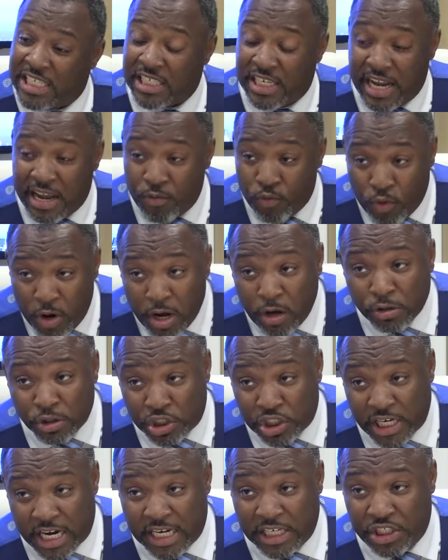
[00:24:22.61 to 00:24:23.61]
and they will
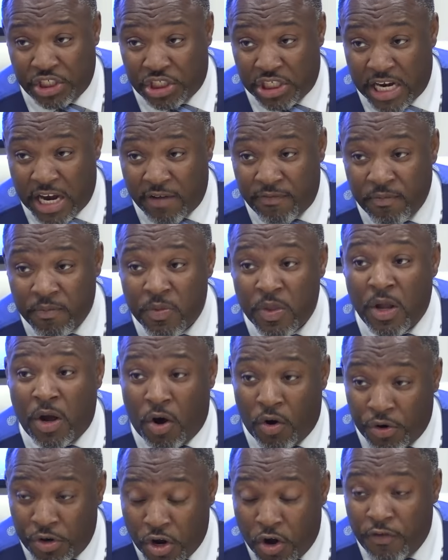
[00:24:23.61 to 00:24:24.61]
change, Jeff,
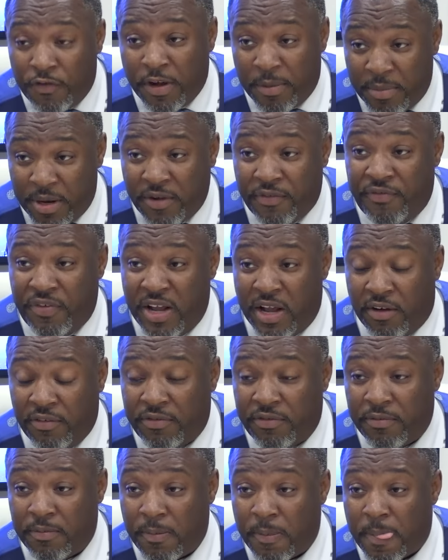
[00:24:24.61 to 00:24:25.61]
on November the 5th.